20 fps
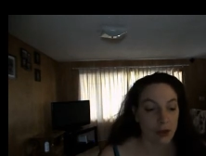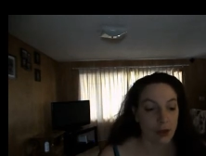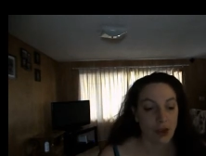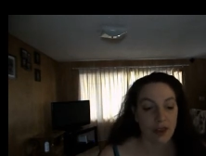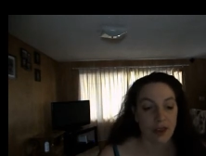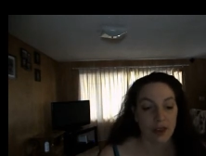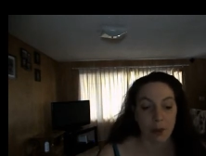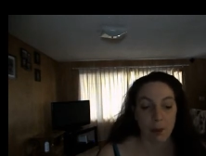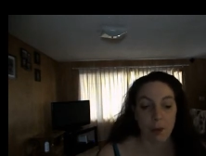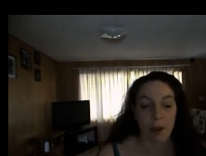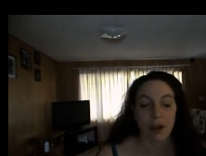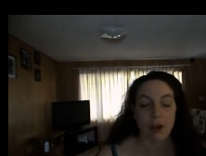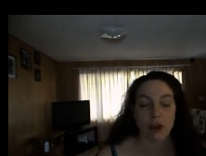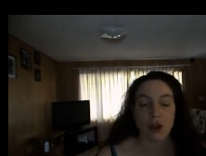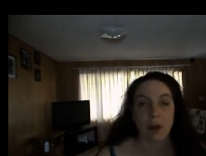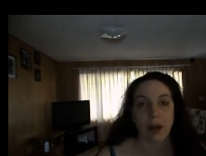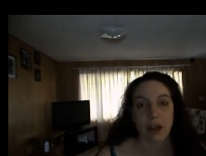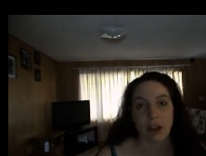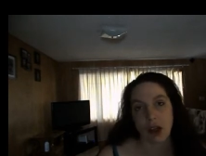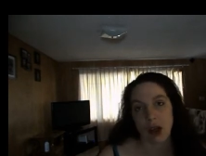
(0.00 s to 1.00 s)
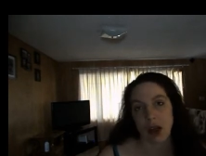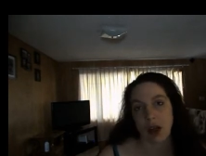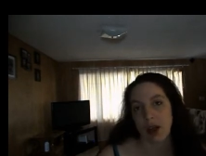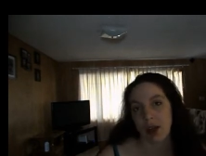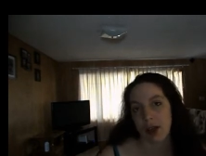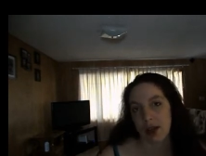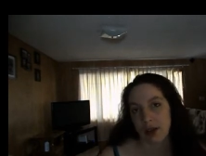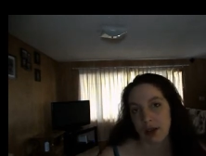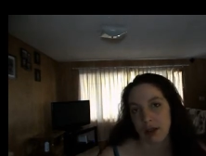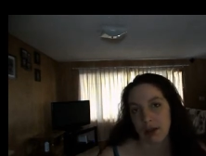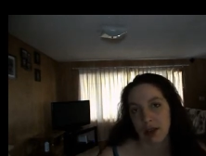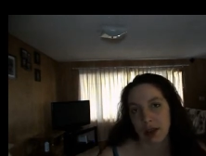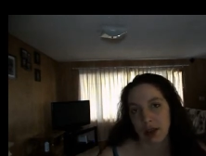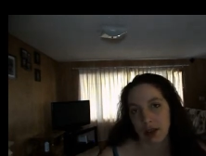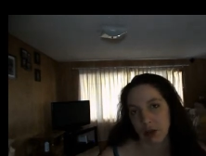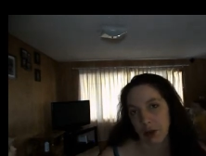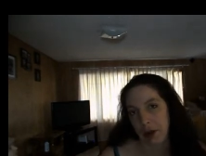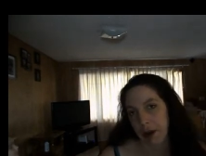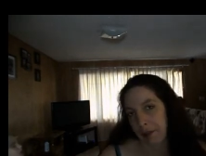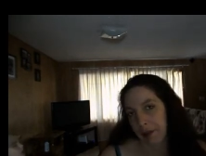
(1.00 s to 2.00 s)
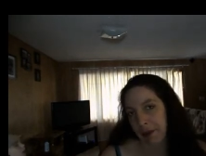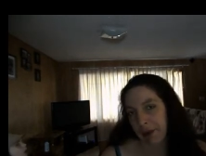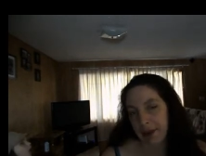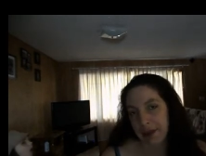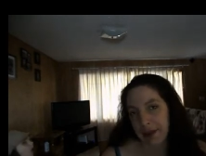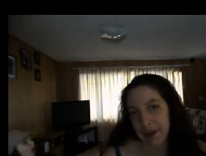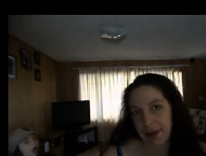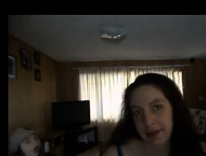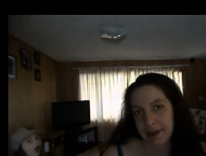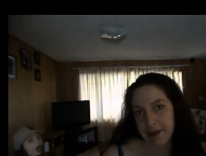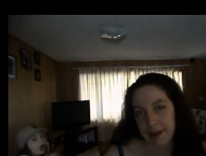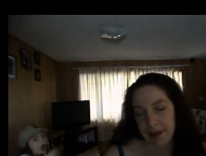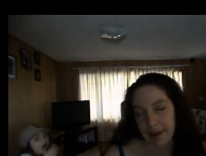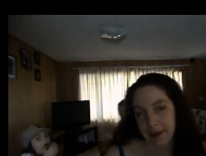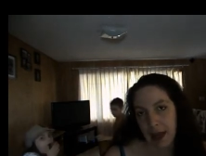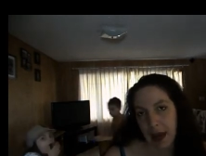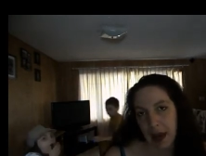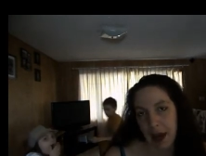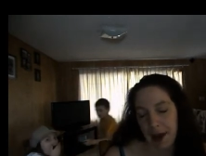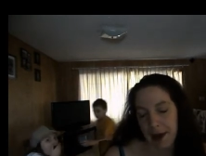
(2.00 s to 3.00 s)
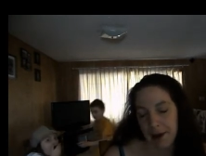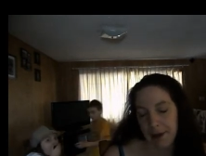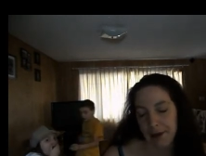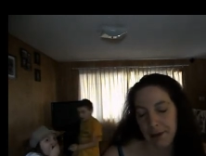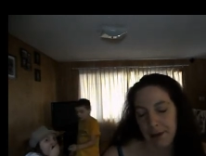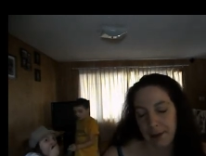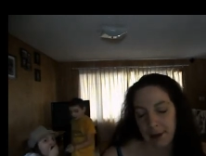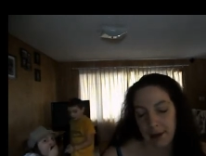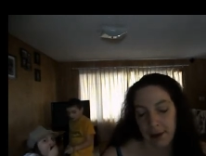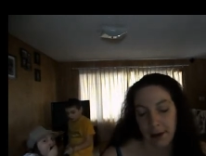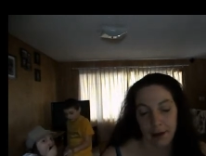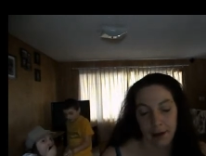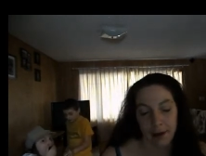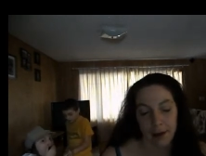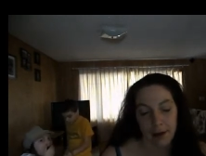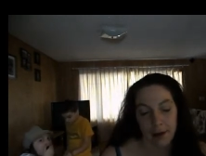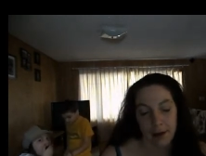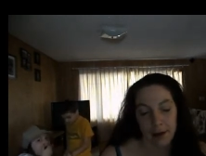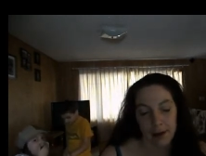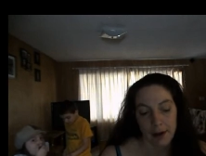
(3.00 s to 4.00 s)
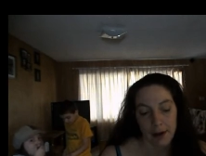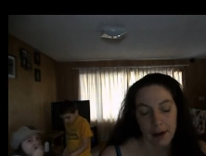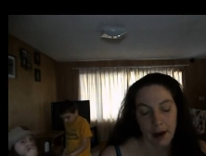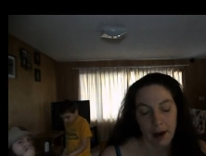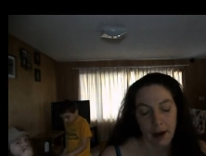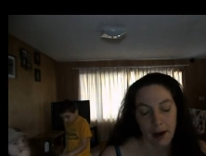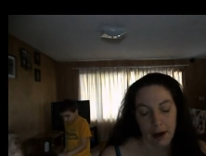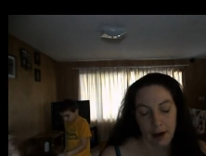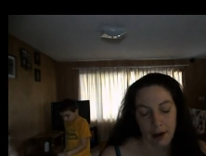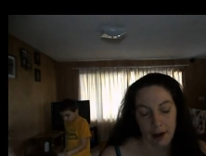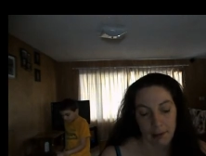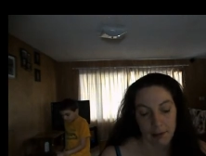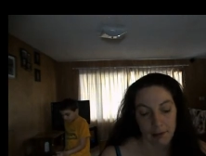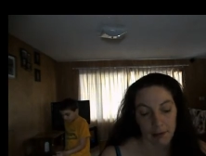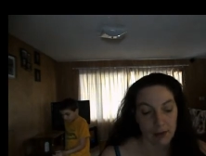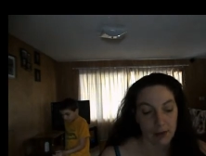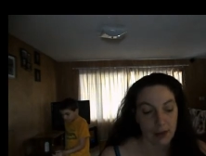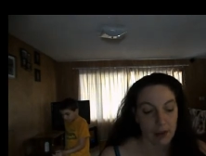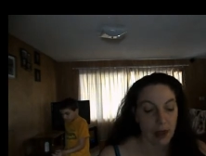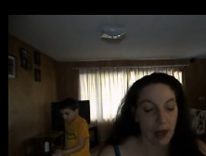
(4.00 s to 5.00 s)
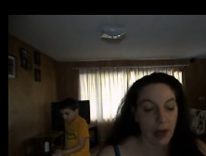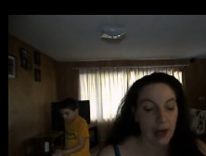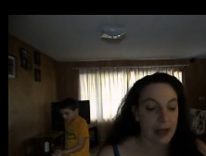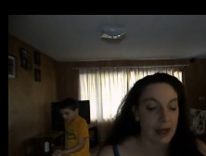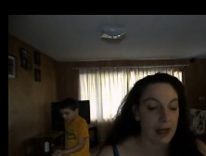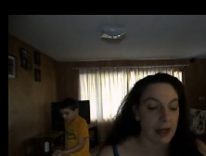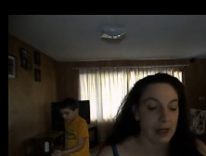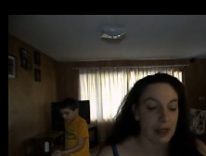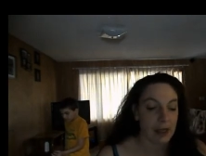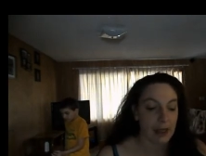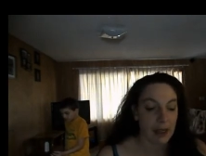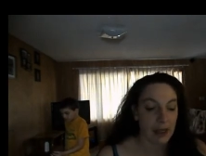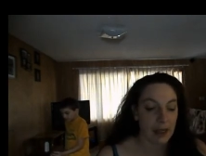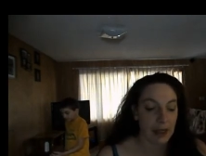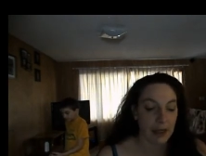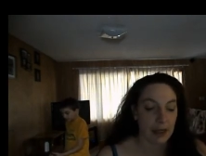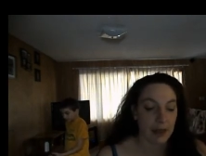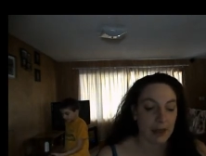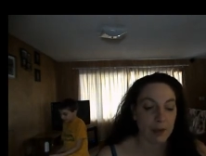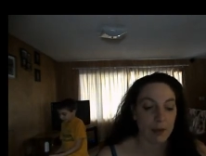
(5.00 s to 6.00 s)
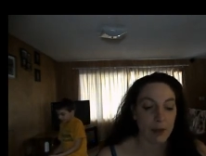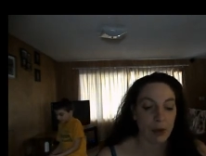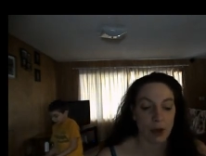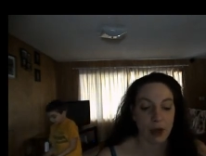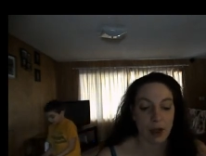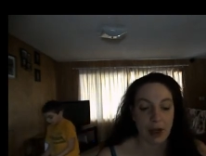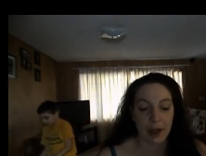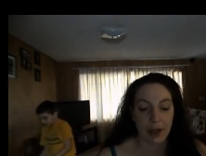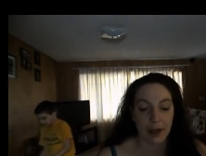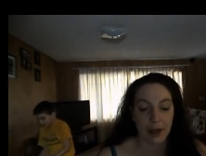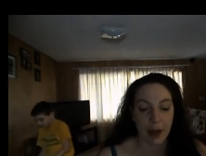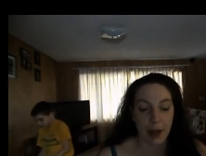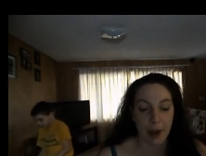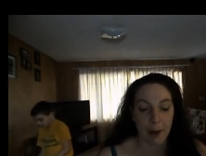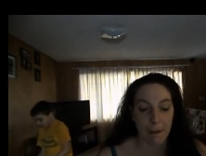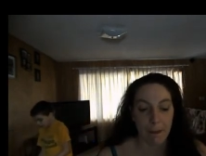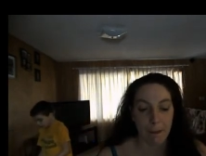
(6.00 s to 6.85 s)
just your punctuation and grammar and things like that, where line editing is more like,